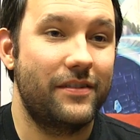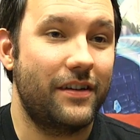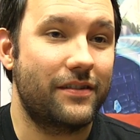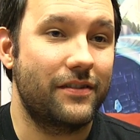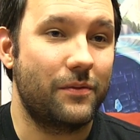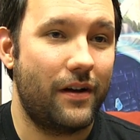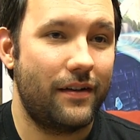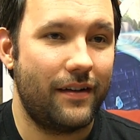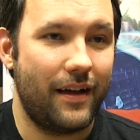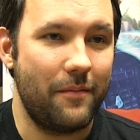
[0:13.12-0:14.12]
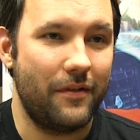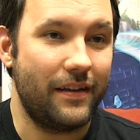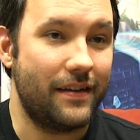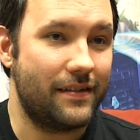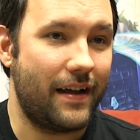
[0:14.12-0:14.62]
is Justin Swan. I'm the
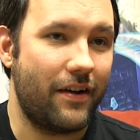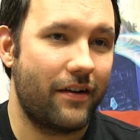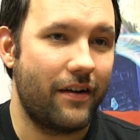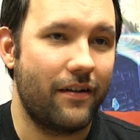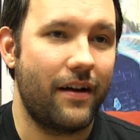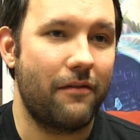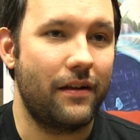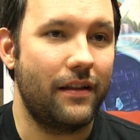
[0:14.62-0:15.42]
lead designer here at